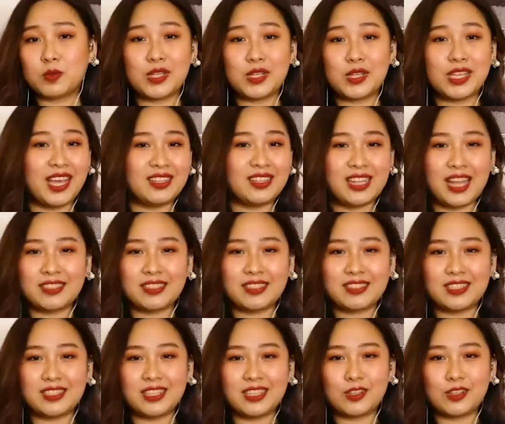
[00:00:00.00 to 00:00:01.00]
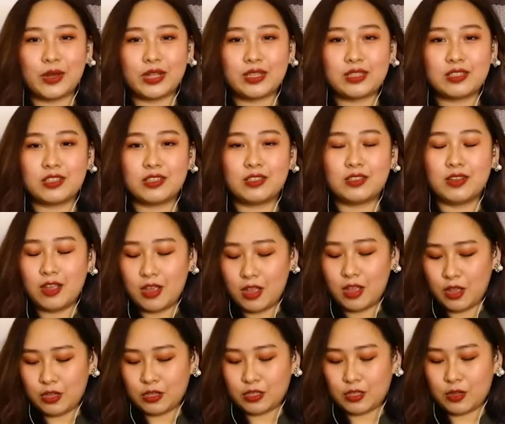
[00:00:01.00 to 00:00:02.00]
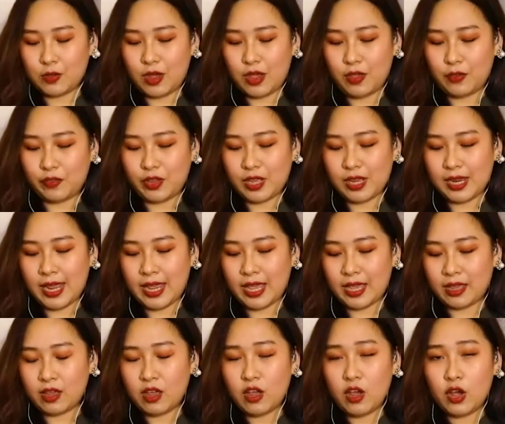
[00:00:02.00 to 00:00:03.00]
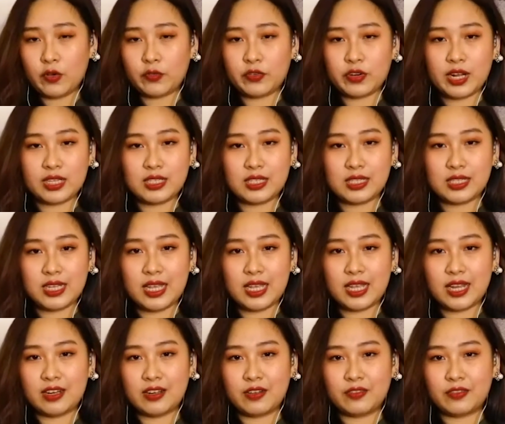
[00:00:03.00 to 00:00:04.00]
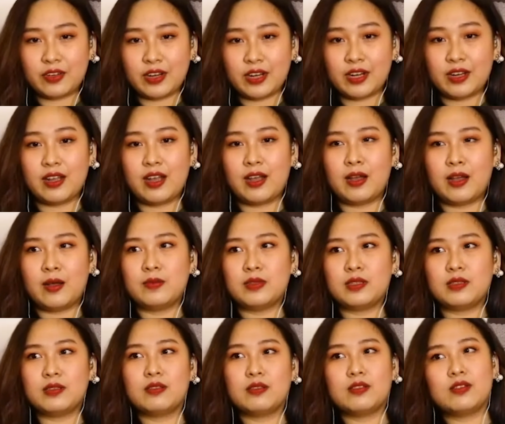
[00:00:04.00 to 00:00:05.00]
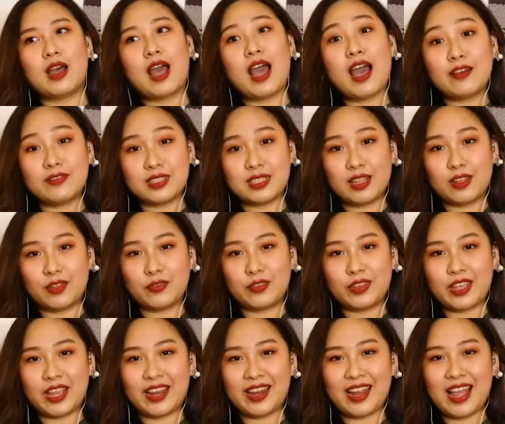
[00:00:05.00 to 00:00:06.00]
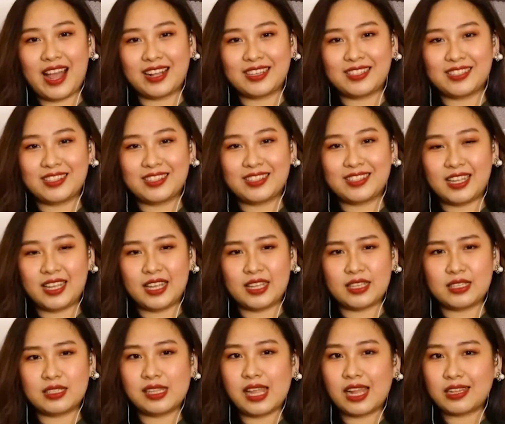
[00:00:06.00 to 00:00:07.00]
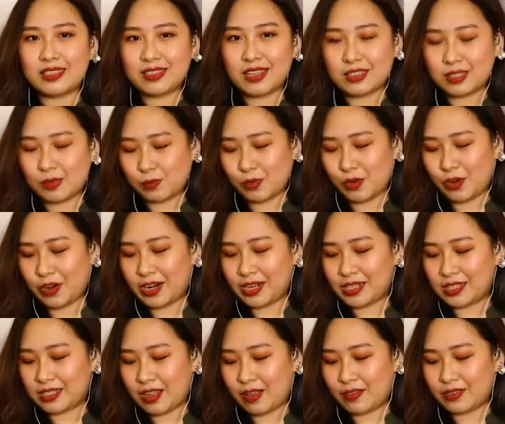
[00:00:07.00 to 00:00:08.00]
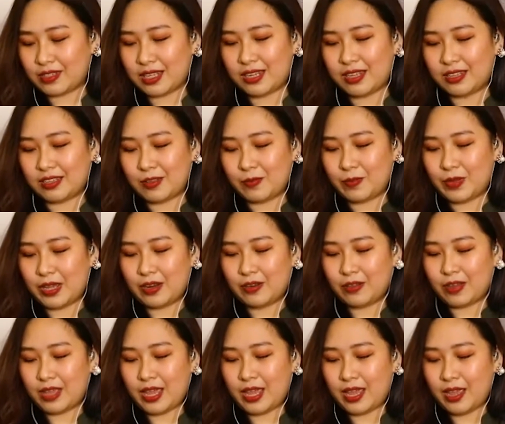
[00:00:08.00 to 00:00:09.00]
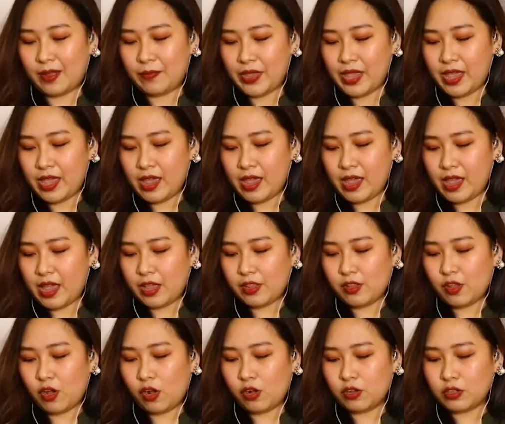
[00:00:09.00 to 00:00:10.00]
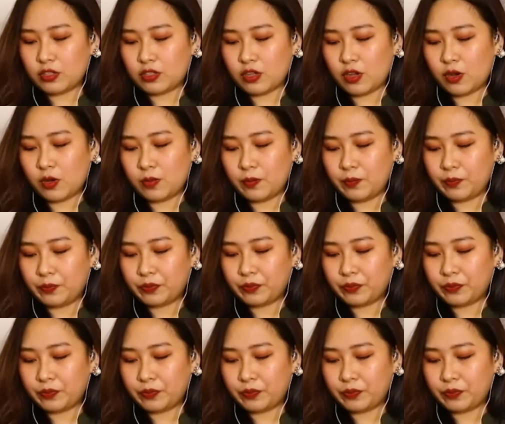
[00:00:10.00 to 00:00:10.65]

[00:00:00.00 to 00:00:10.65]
we can't answer that question. So I feel like for us to take care of our, to have self care actually, is let's explore ourselves a little bit, okay? And also